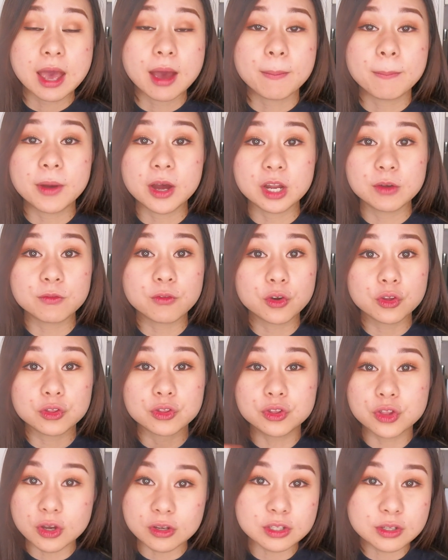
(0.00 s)
But for
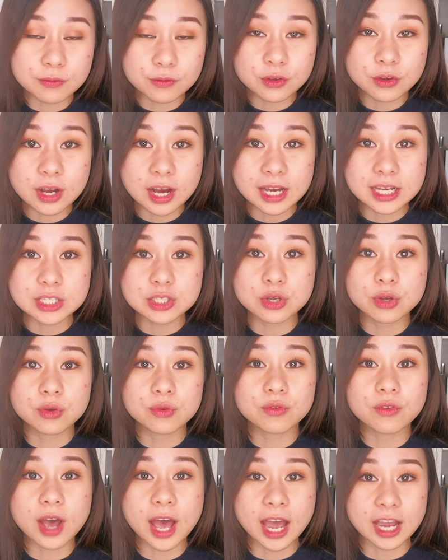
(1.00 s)
those of you guys
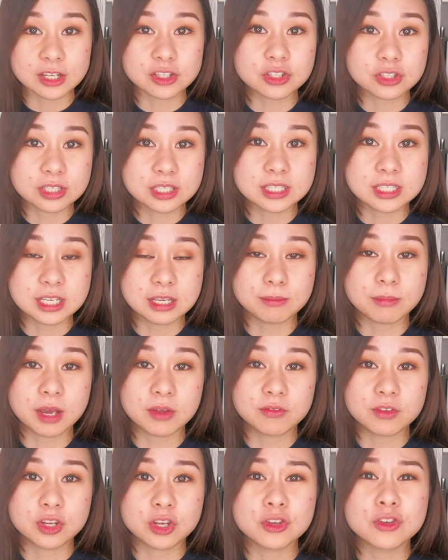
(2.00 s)
who've actually seen my video,